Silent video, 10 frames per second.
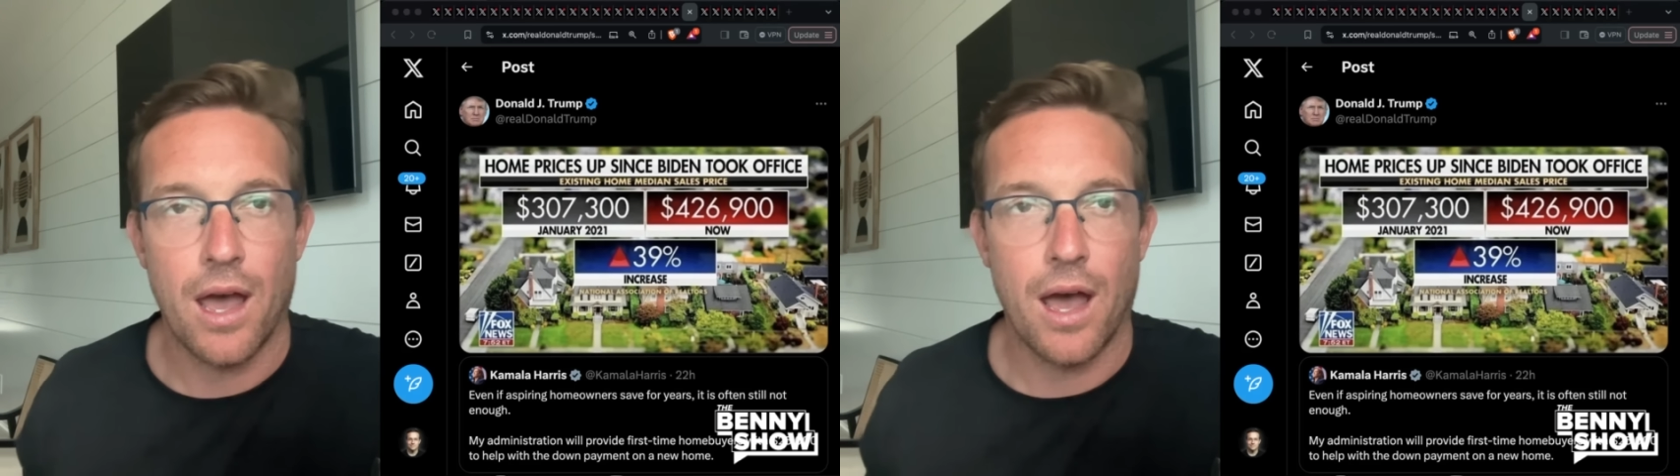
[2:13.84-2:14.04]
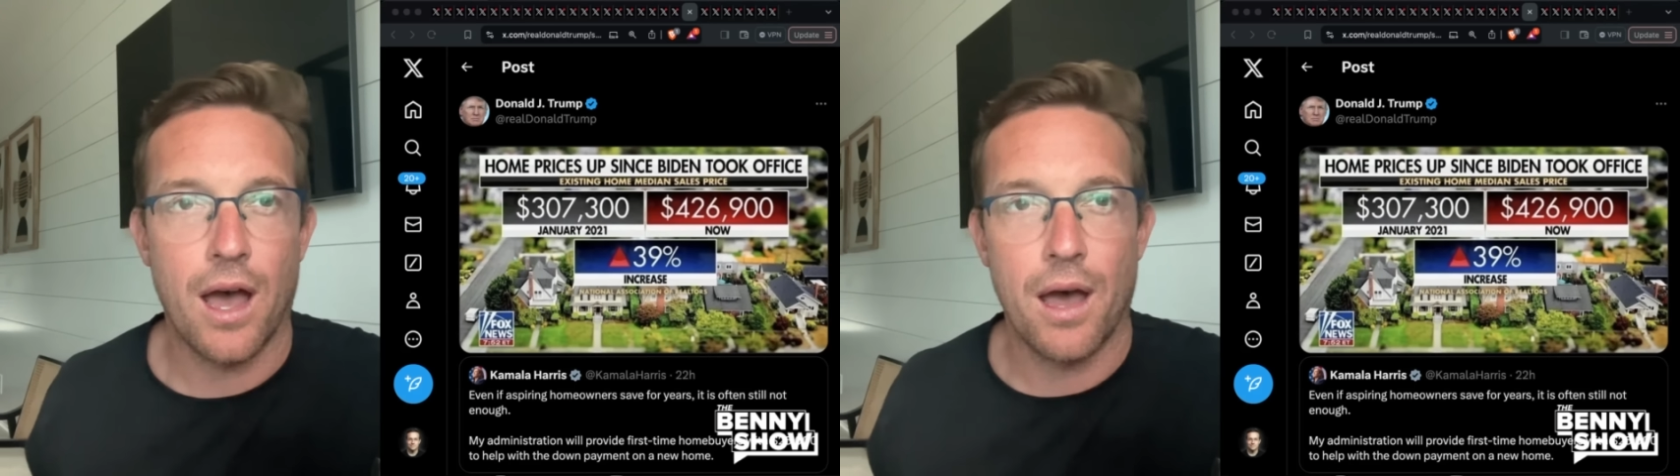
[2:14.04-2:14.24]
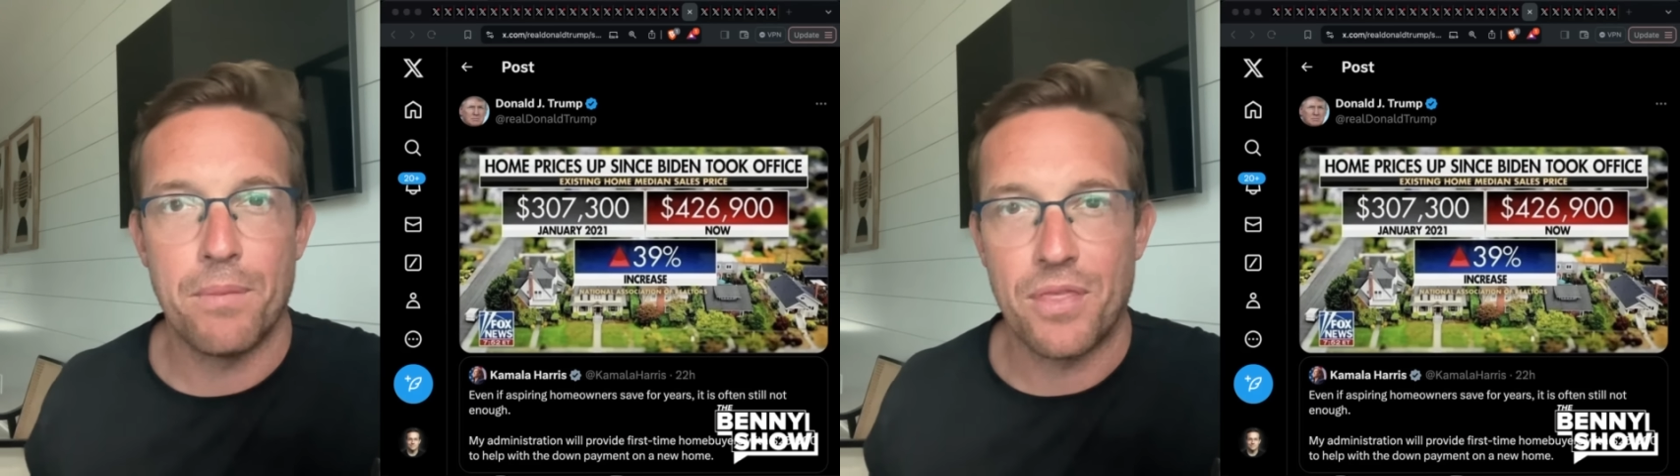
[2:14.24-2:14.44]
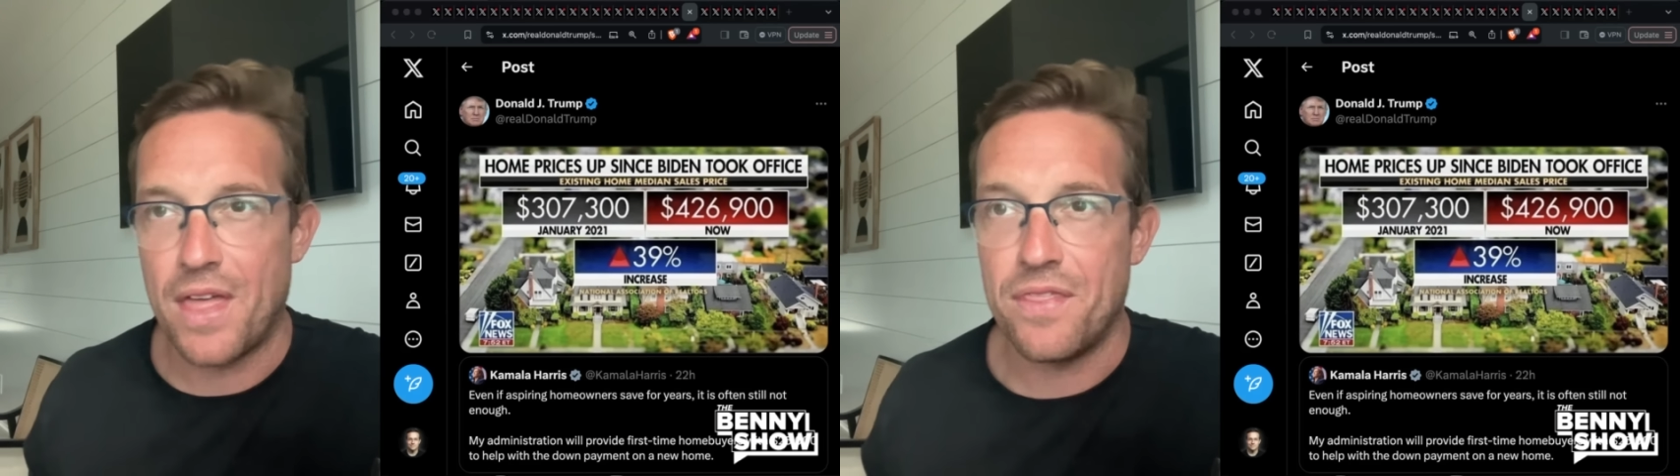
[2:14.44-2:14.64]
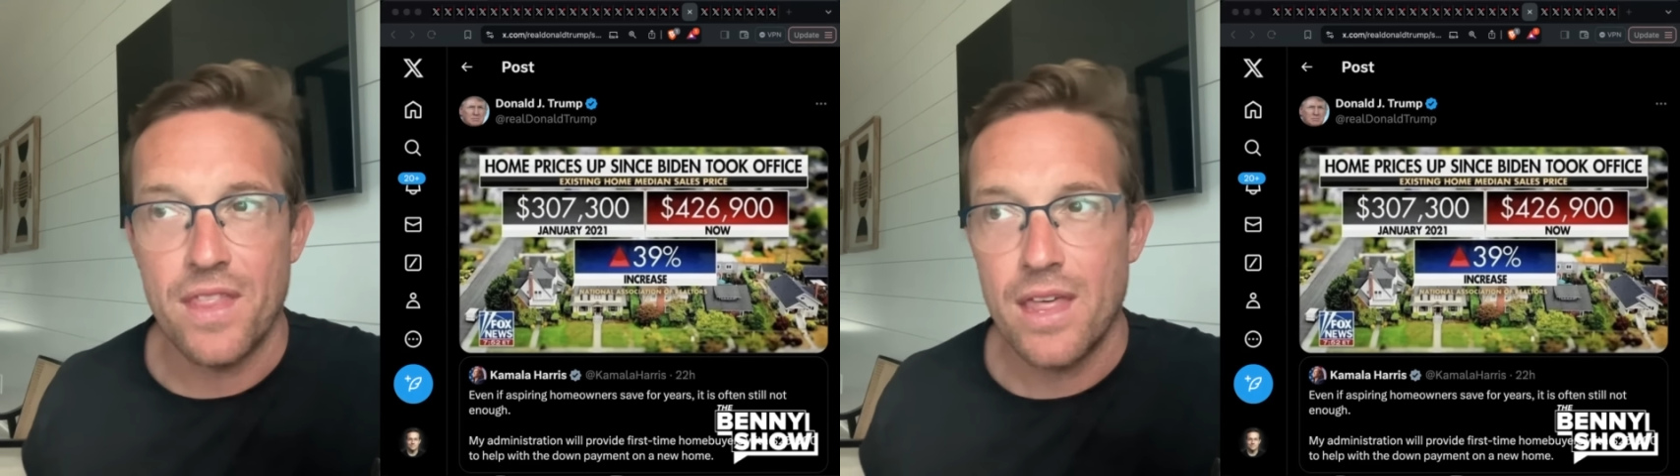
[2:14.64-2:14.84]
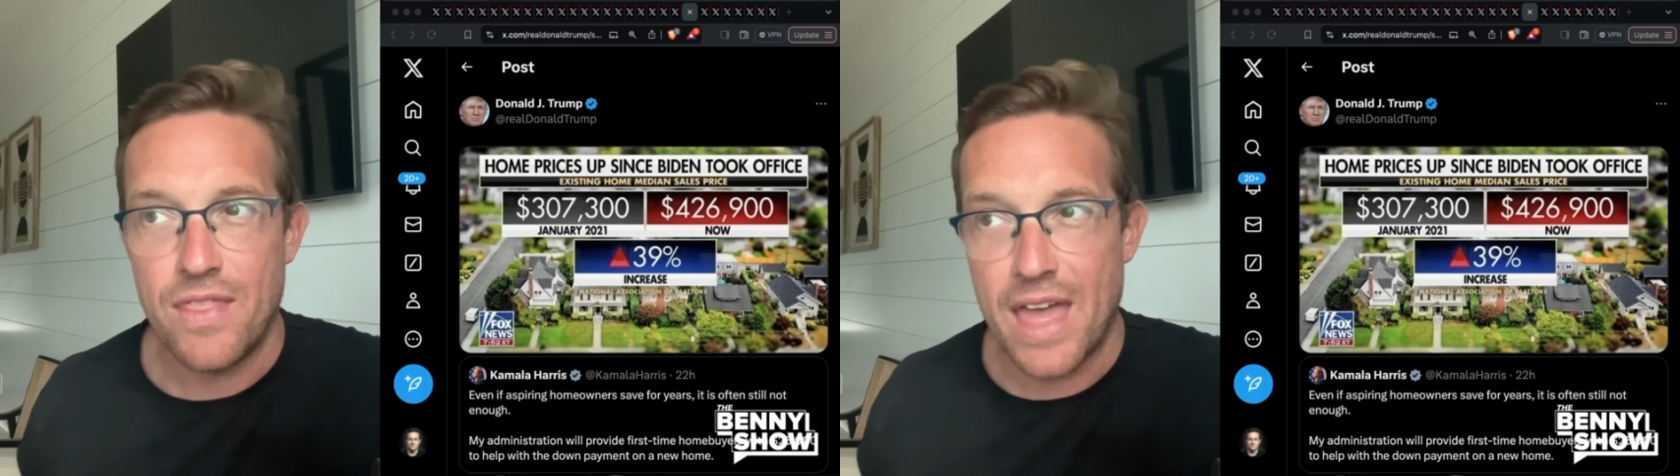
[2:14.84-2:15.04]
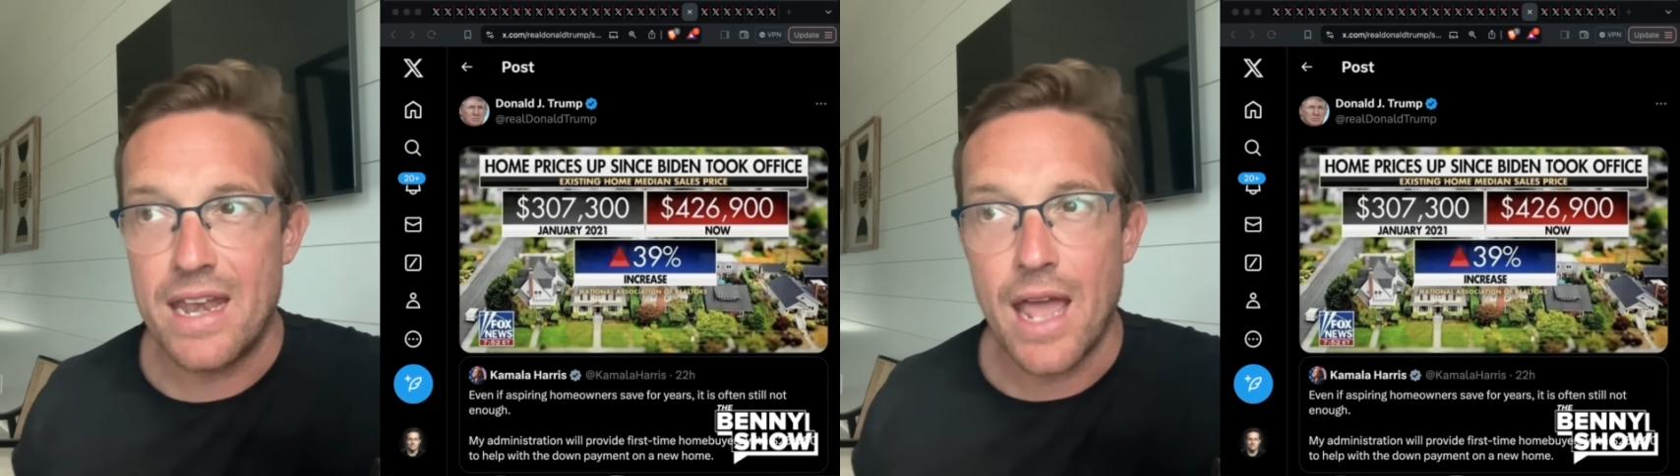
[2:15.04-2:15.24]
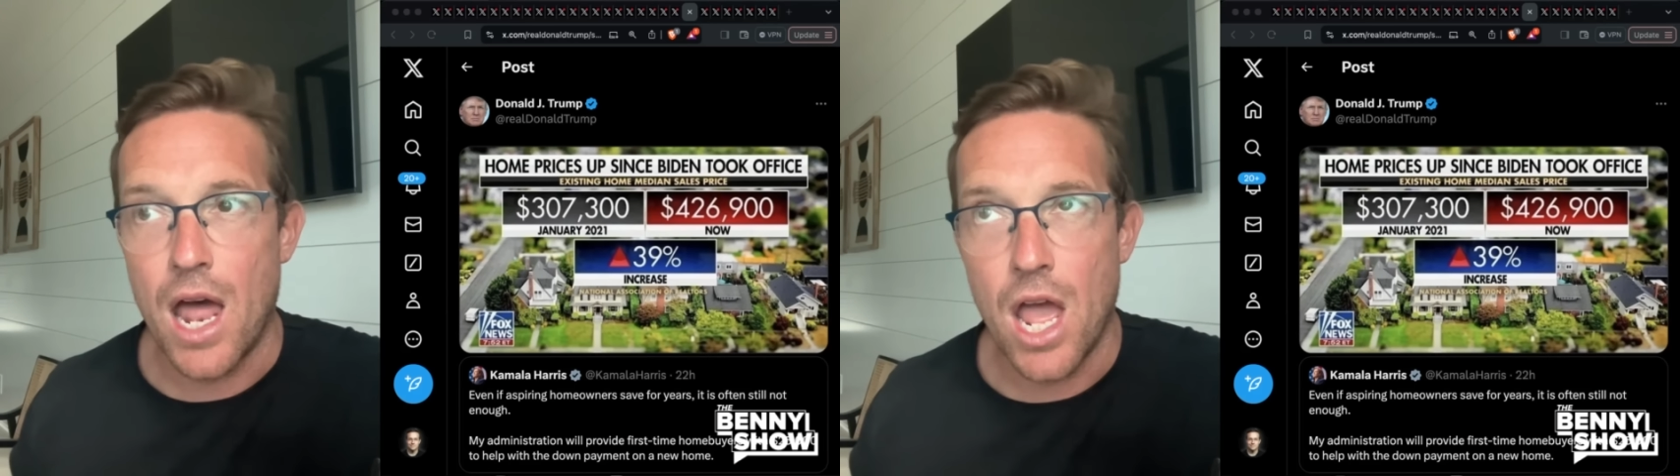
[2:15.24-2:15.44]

uh, but then then